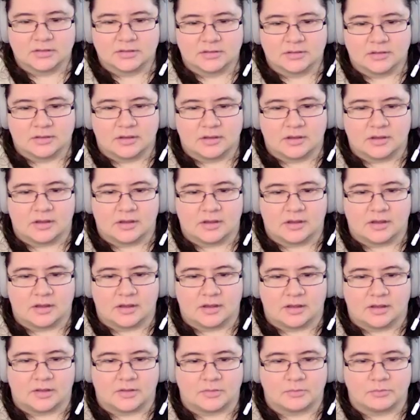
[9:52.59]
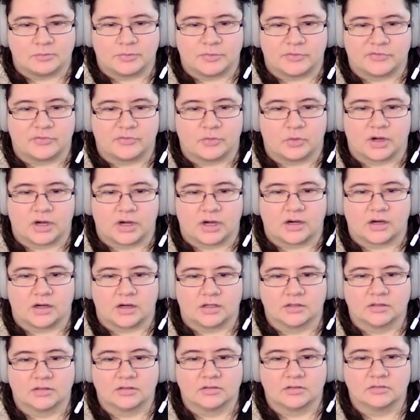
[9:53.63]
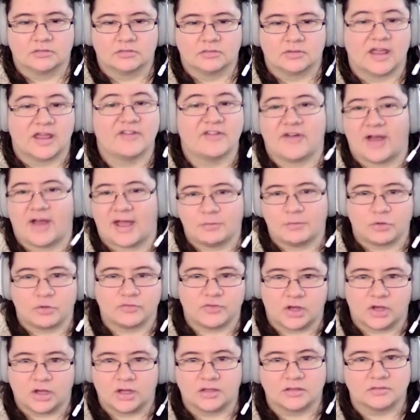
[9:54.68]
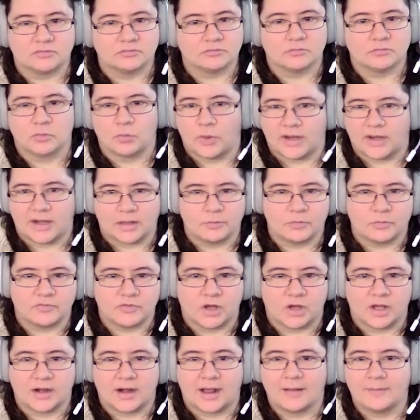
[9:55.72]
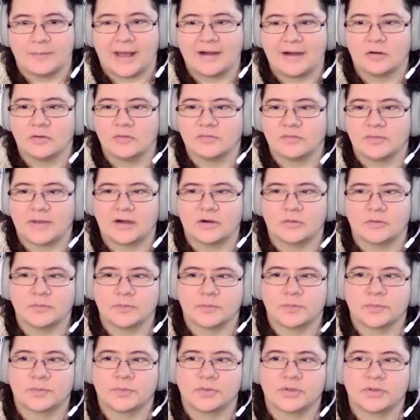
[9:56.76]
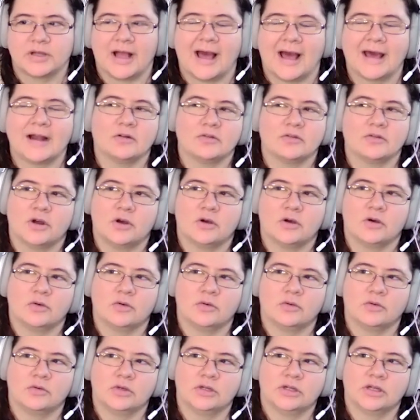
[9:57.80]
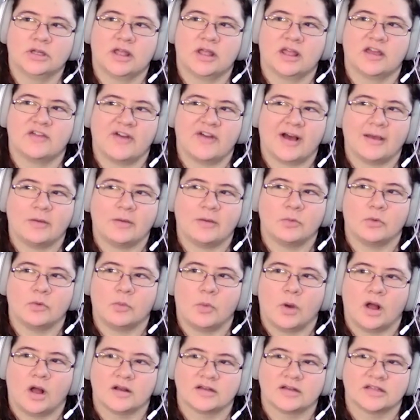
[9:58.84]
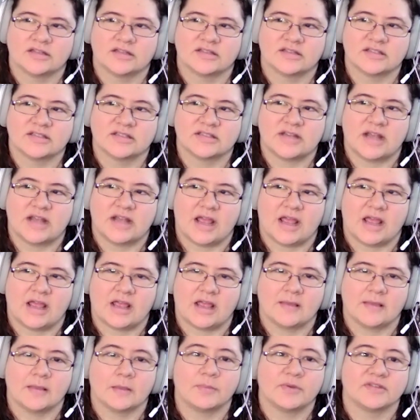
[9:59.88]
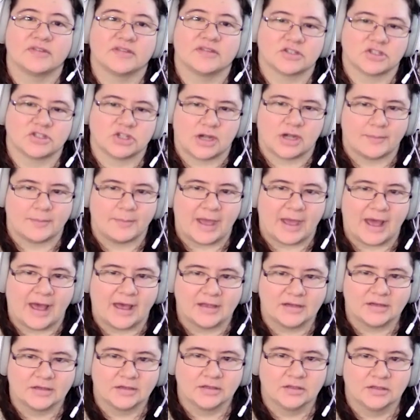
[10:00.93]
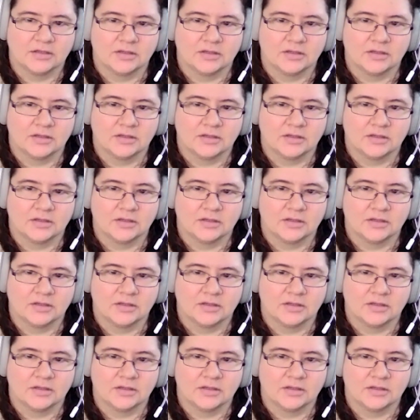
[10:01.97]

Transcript: Good. Before, if I move on, when I move on, I don't know if I will want to stay in the position I'm at